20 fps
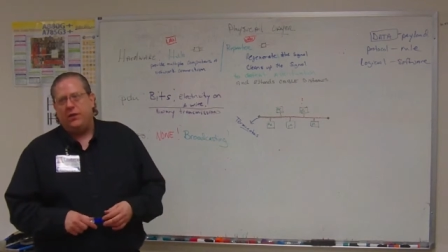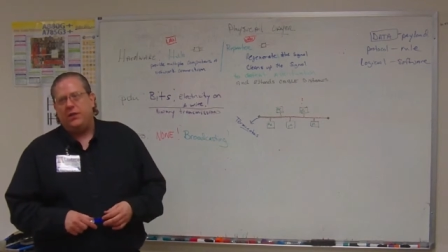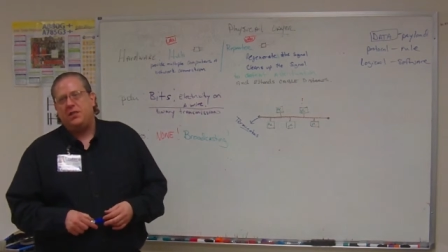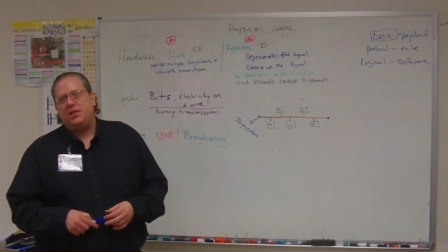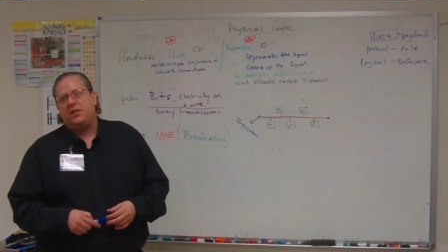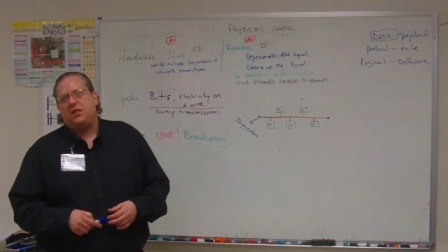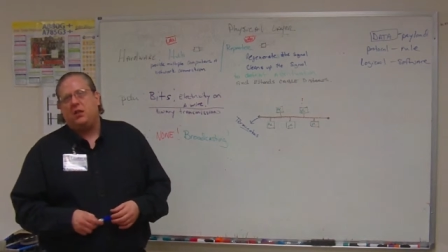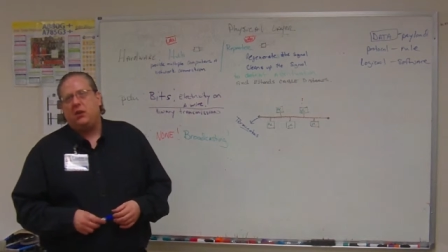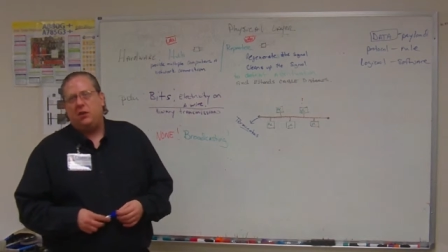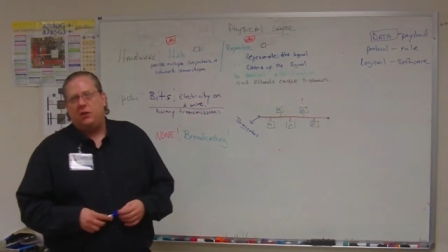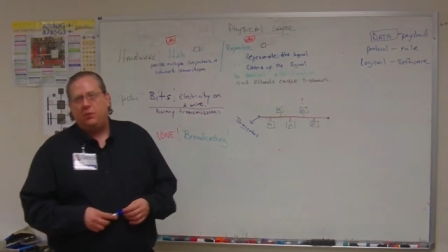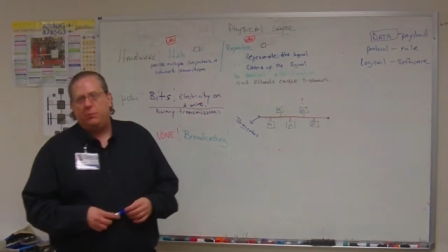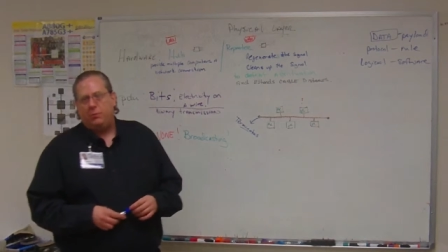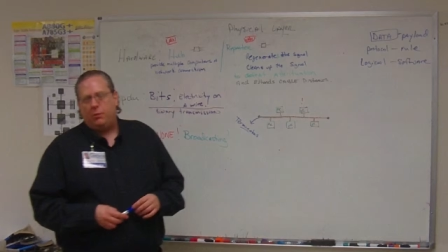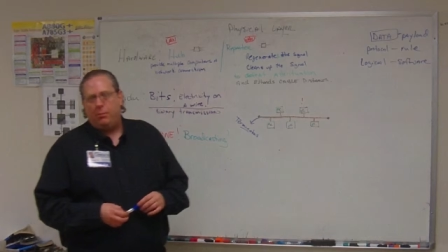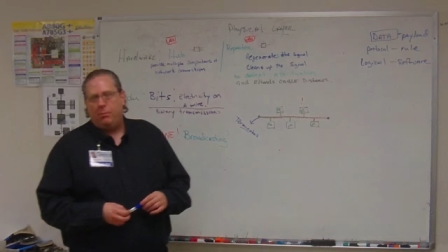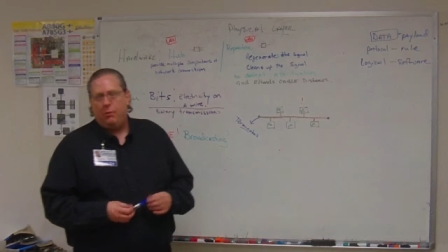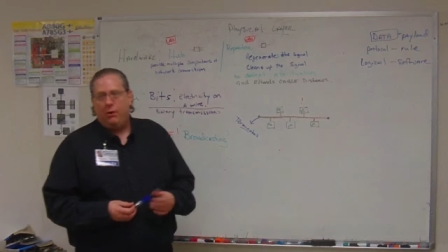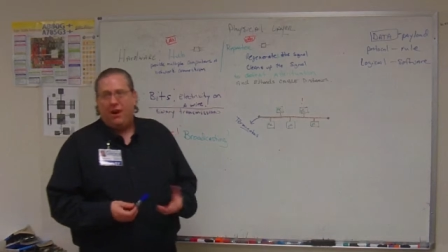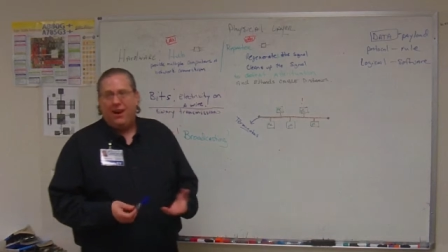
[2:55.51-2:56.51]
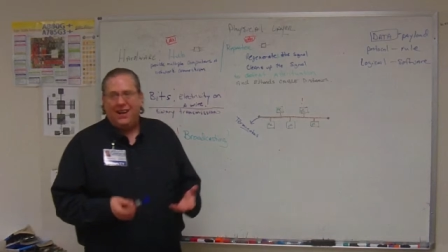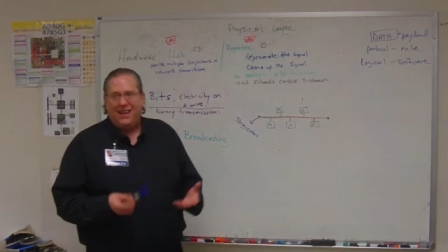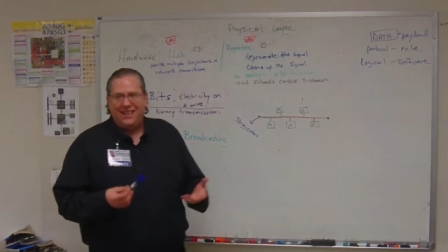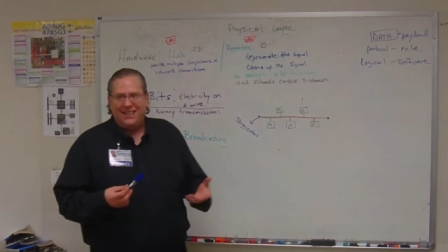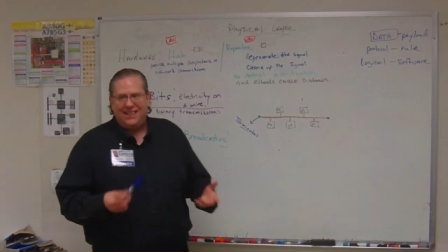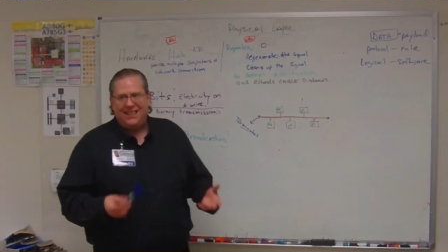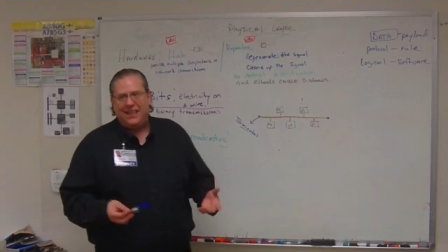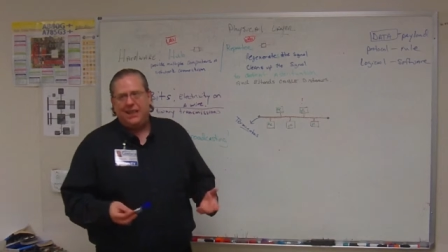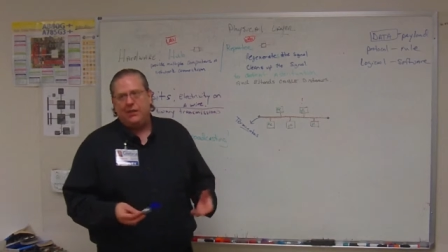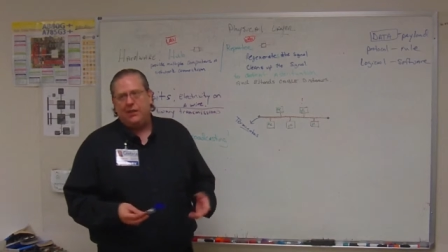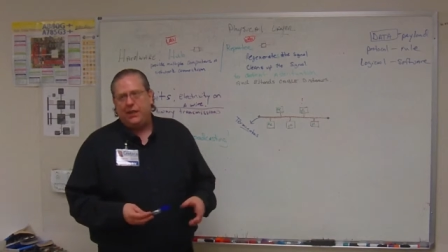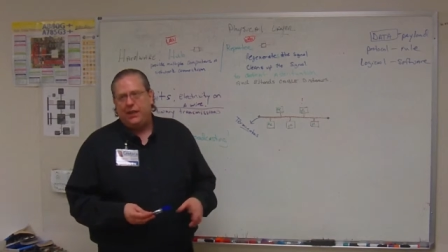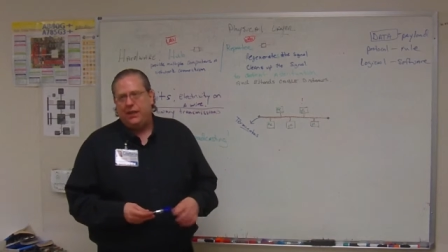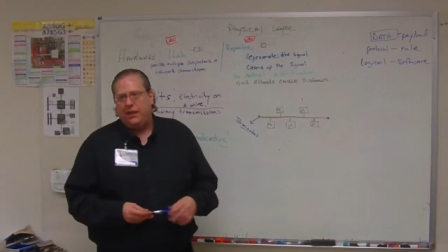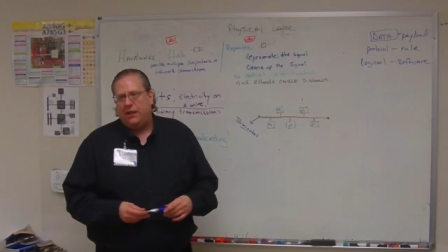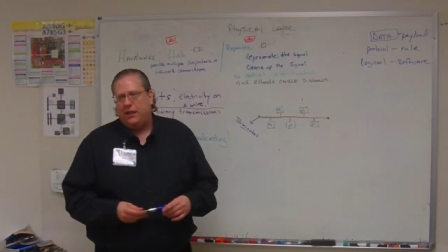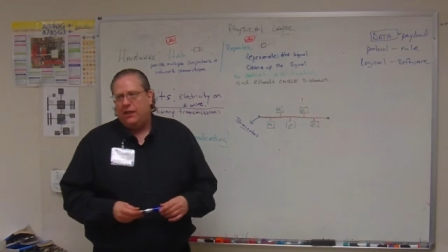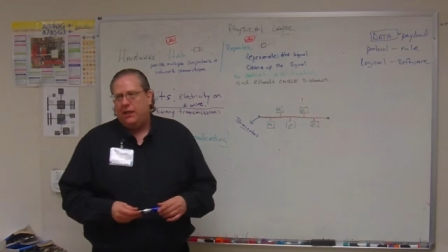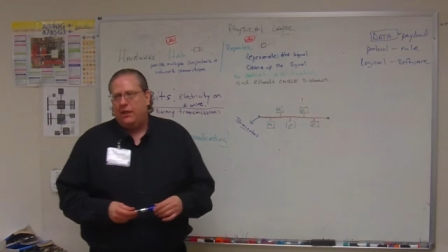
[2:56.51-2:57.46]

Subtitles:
This is called proprietary